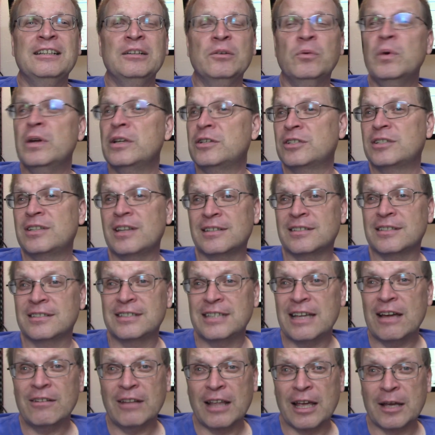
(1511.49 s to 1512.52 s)
which doesn't
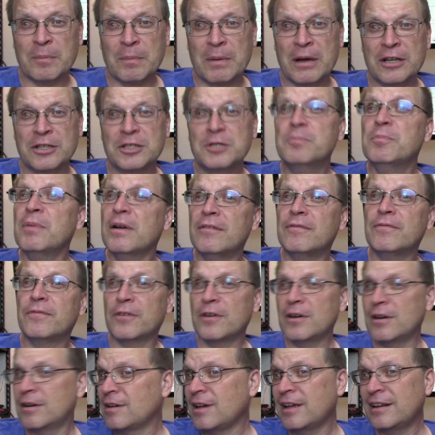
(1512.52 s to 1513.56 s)
sound like much, but
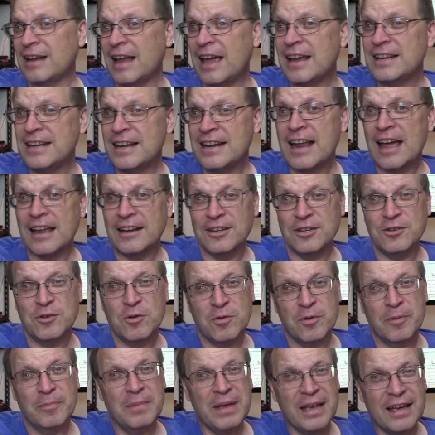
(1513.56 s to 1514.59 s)
for a
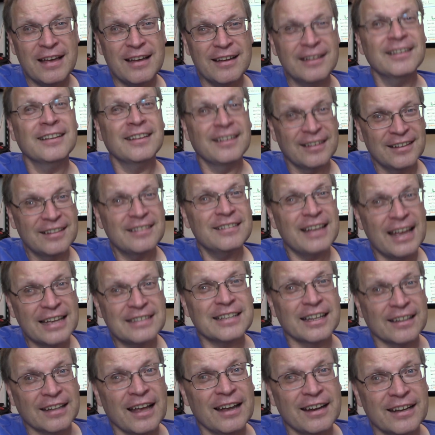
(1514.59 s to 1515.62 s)
1992 Amiga, that's
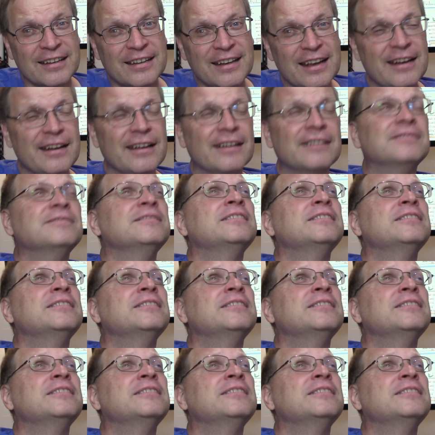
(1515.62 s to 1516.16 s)
a lot of data.